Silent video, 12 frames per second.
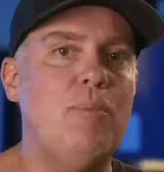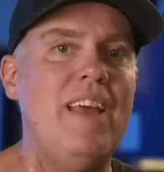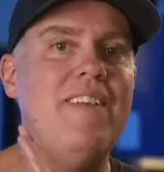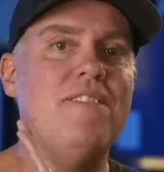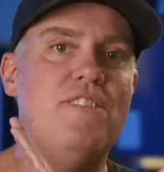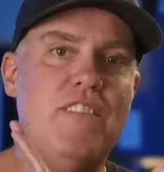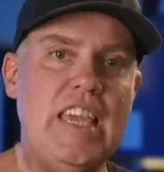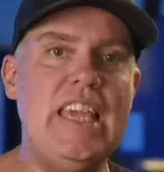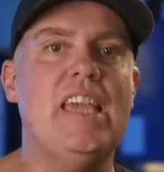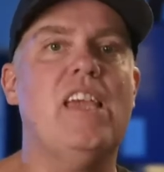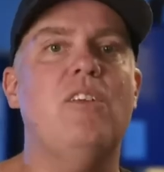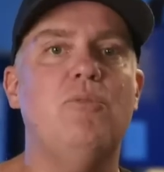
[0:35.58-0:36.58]
been
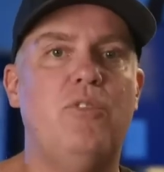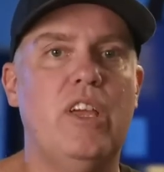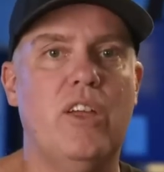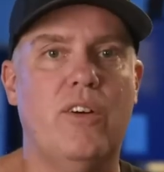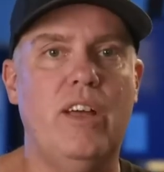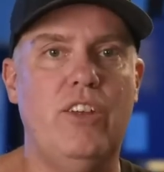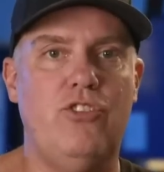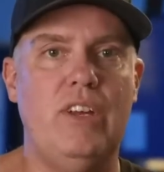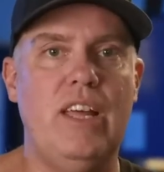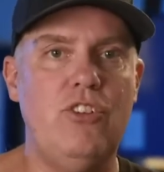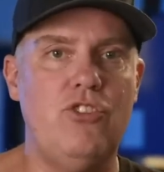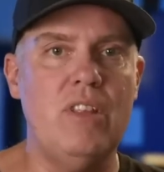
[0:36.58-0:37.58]
V configuration
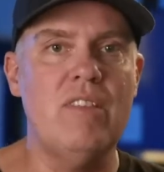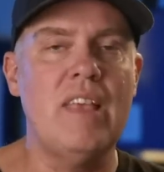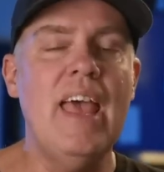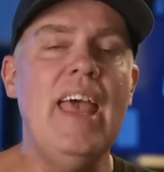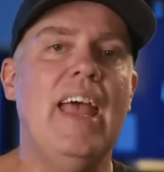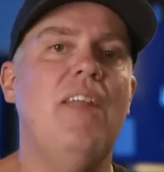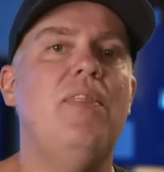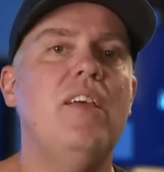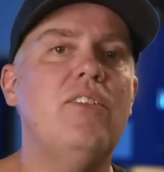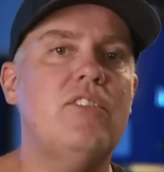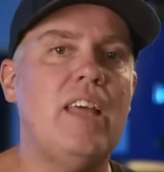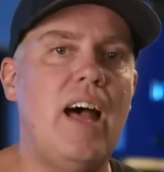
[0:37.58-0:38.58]
engines, and
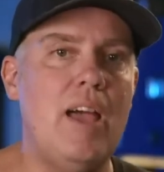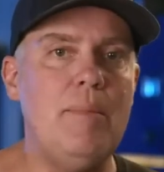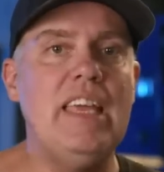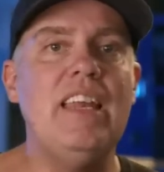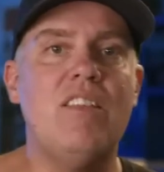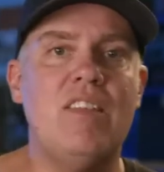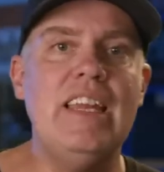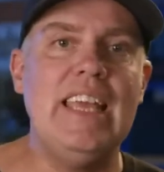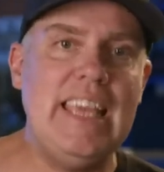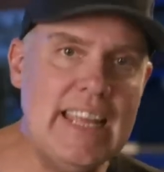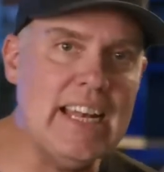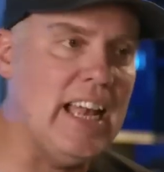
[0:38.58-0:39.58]
this time it is an
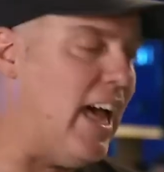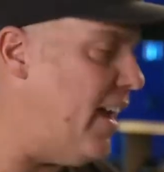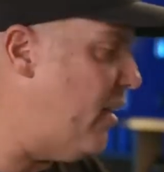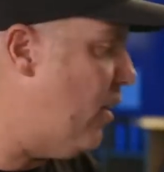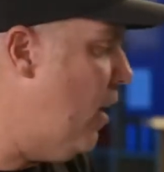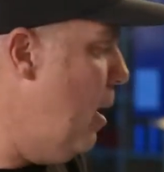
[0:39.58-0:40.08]
inliner,